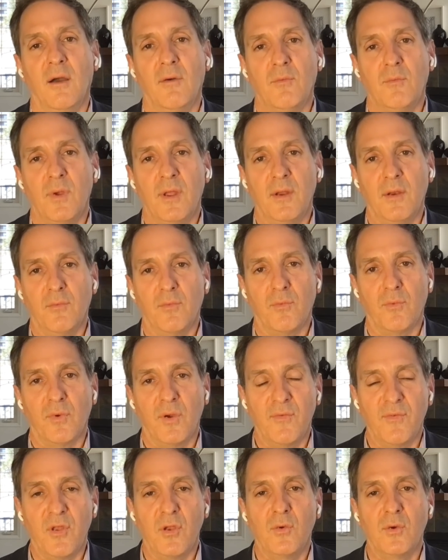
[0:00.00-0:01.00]
We
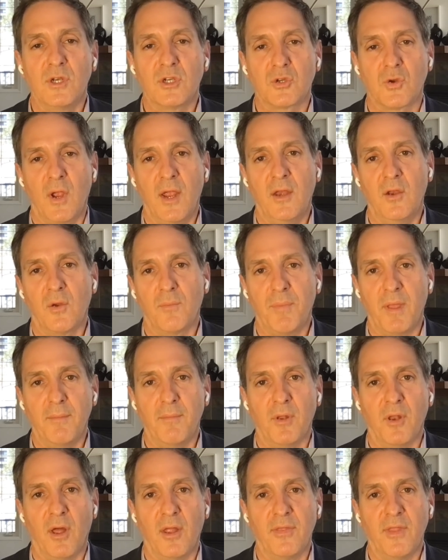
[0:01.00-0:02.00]
review and train your
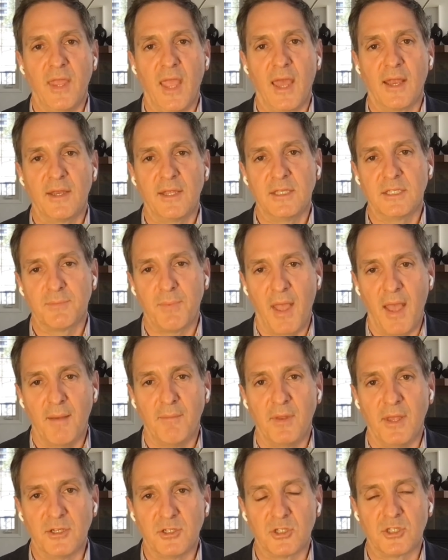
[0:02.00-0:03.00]
people on the
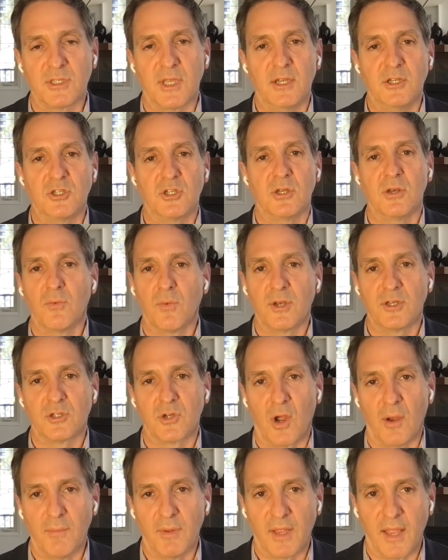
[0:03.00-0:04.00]
anti-spam legislation and what
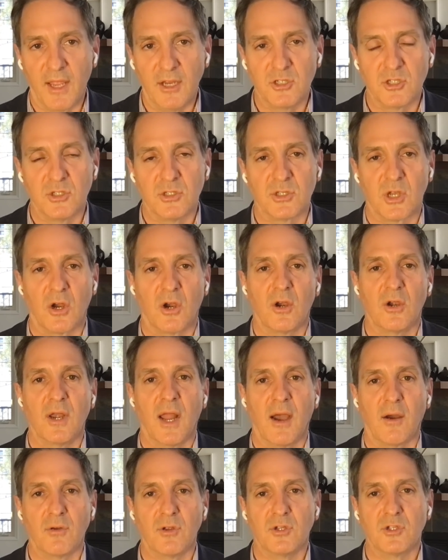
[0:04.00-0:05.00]
your obligations are and
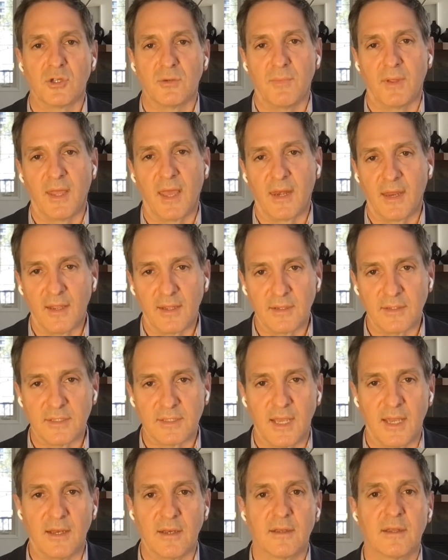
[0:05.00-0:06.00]
how you should be getting
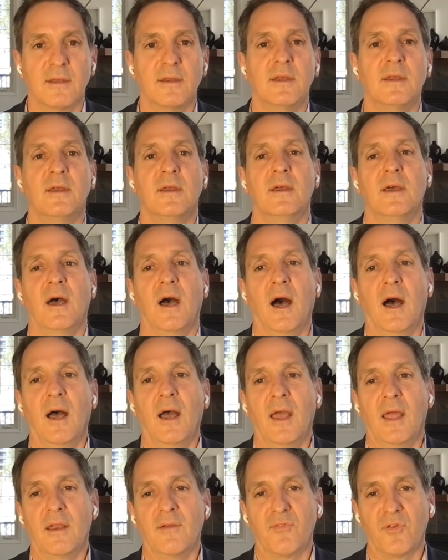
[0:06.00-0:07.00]
consent.
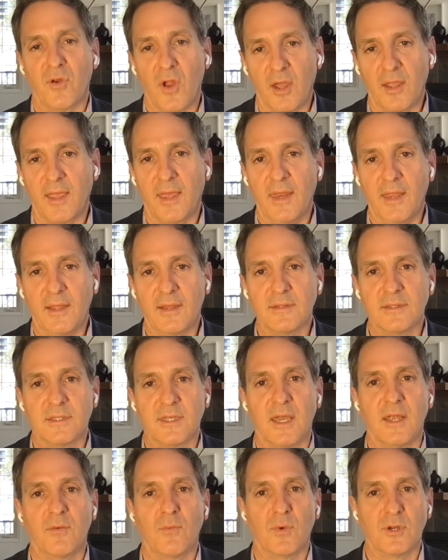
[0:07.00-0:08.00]
And if you're not getting
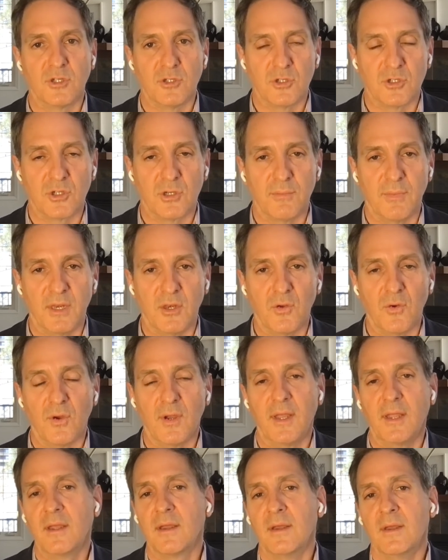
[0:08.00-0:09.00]
consent, what you should be
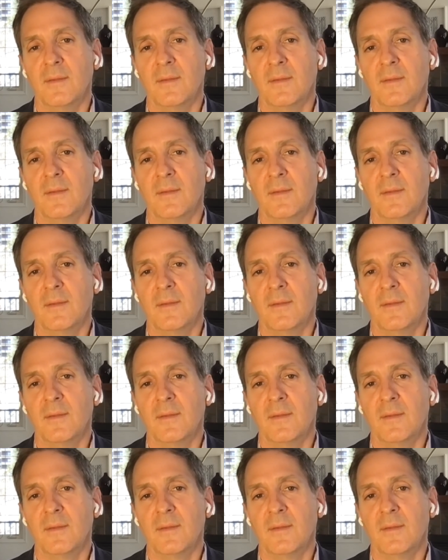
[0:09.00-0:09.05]
doing.